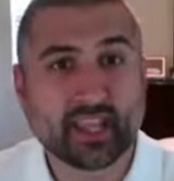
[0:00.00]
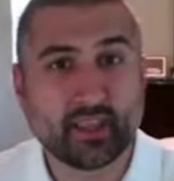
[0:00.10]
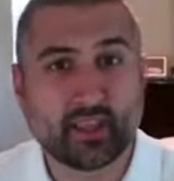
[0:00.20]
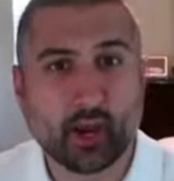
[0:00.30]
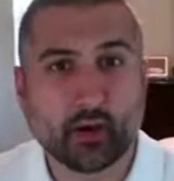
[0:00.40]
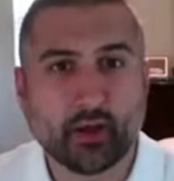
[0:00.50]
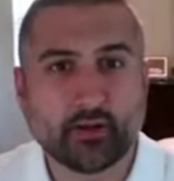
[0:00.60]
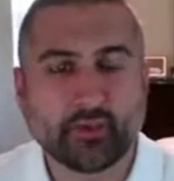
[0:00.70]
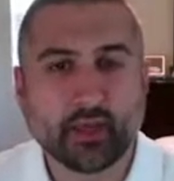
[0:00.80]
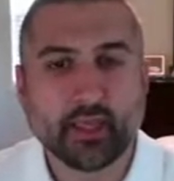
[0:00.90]
care of,
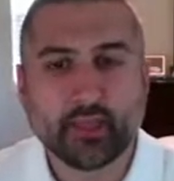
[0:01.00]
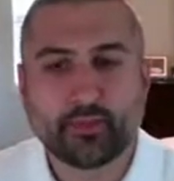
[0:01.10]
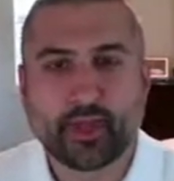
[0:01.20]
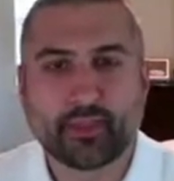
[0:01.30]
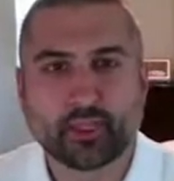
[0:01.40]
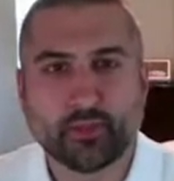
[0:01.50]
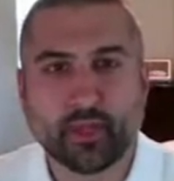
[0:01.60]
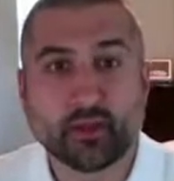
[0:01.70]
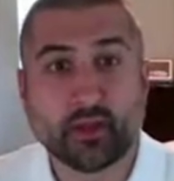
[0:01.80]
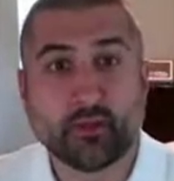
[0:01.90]
that it's
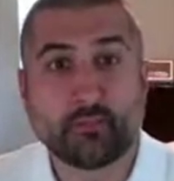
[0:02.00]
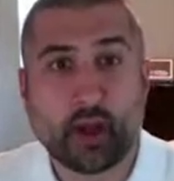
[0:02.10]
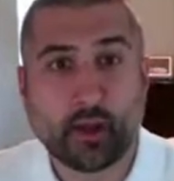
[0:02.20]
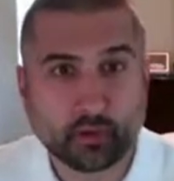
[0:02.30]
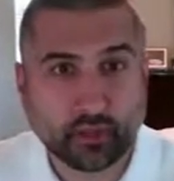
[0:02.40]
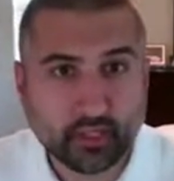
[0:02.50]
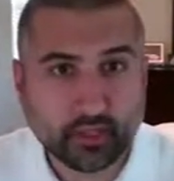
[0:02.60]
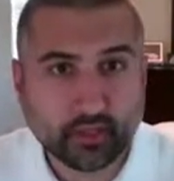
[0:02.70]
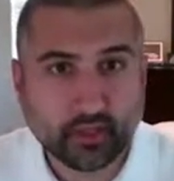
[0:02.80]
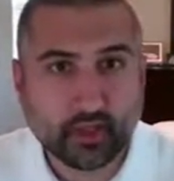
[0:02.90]
being done
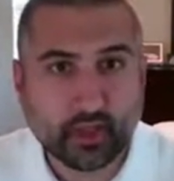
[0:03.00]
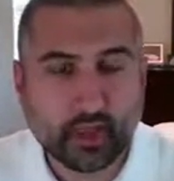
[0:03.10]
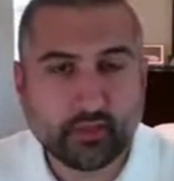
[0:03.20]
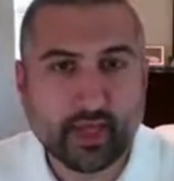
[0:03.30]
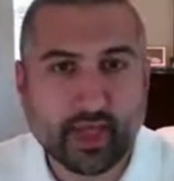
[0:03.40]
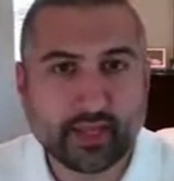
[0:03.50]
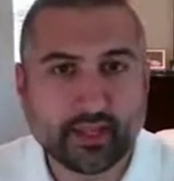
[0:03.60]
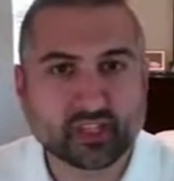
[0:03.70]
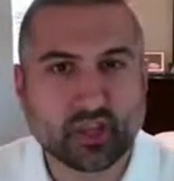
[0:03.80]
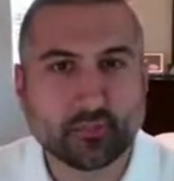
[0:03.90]
properly, and that
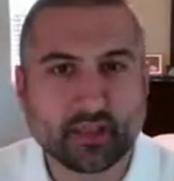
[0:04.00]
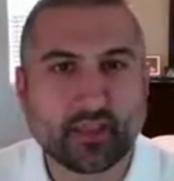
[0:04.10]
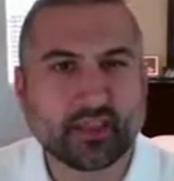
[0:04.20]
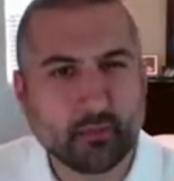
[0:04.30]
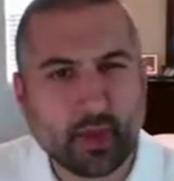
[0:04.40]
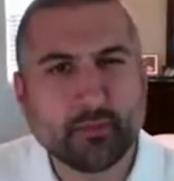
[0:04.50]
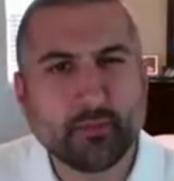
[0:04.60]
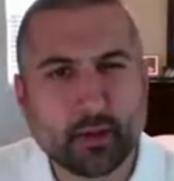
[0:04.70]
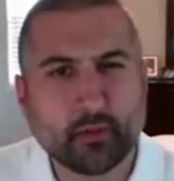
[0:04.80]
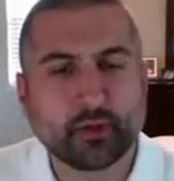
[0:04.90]
it's something that they might
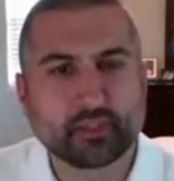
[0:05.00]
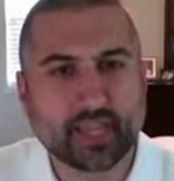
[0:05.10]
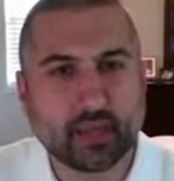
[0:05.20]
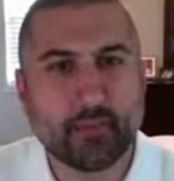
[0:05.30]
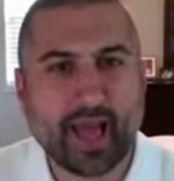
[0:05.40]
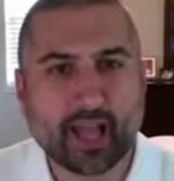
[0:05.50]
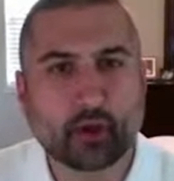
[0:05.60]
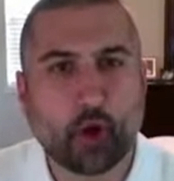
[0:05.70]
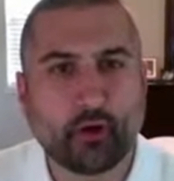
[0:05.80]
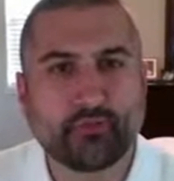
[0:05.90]
be able to take back
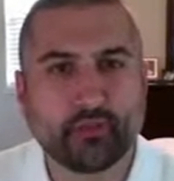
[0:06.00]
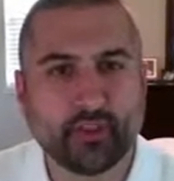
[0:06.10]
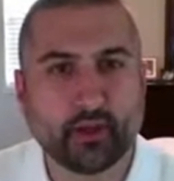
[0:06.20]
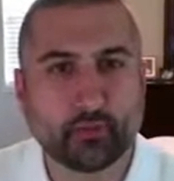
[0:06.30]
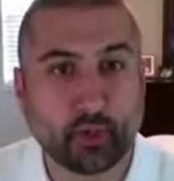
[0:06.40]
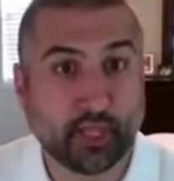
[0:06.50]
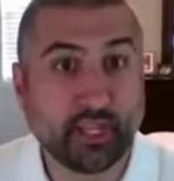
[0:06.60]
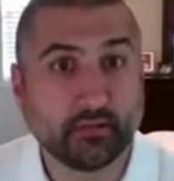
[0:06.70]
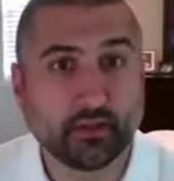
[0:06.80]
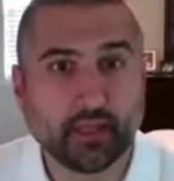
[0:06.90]
off of their plate
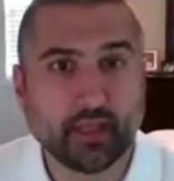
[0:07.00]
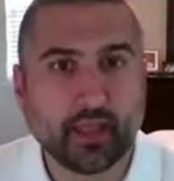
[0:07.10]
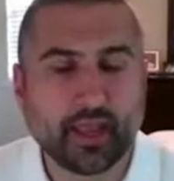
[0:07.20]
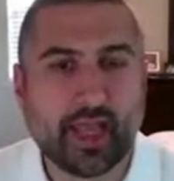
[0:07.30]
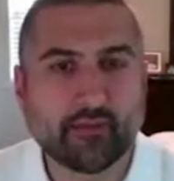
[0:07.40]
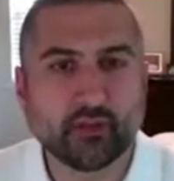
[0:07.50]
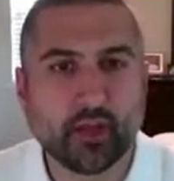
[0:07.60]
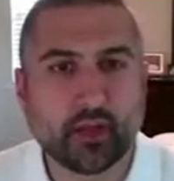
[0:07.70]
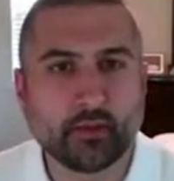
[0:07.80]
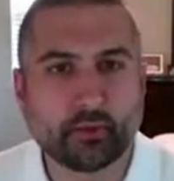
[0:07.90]
and have it
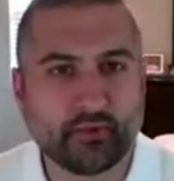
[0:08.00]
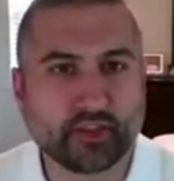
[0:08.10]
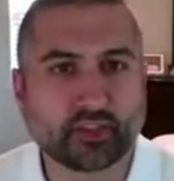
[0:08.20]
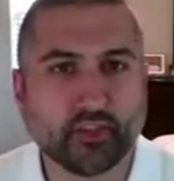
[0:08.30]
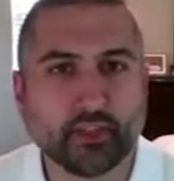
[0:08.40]
done professionally